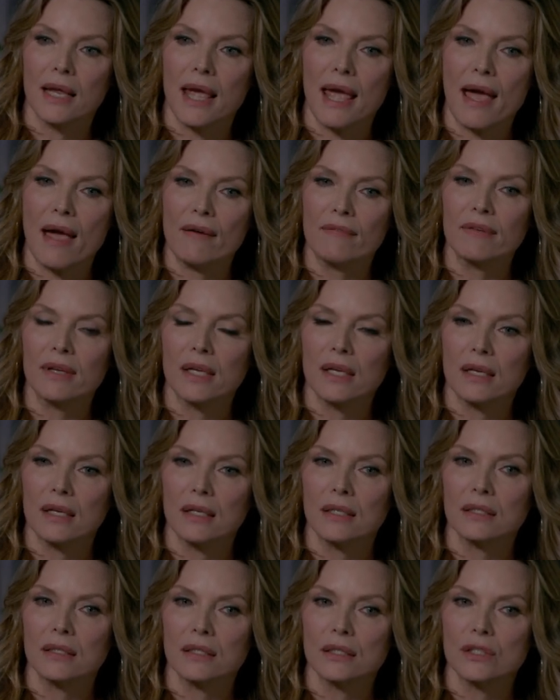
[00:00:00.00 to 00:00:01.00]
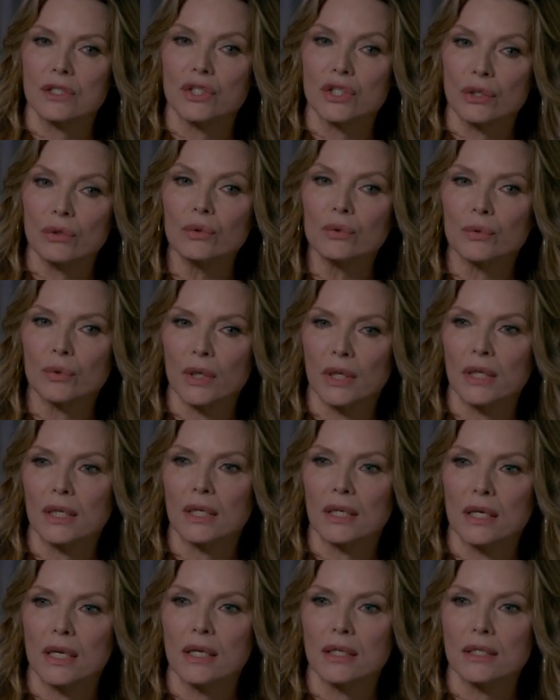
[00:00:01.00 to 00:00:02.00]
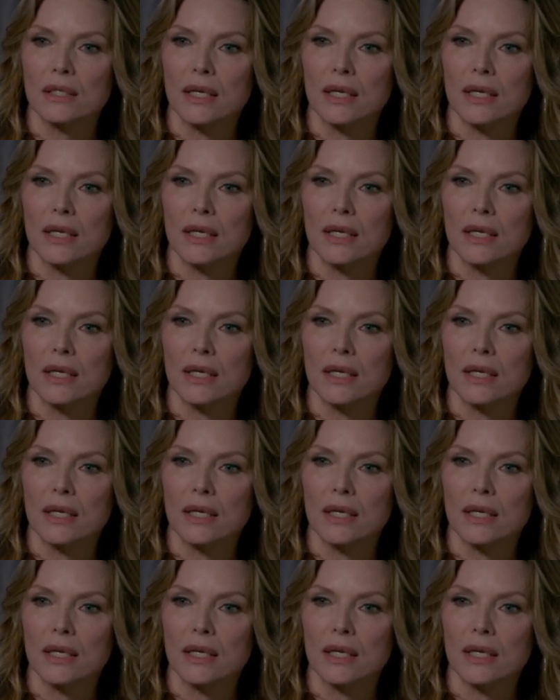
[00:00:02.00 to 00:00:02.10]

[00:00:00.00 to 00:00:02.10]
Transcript: having children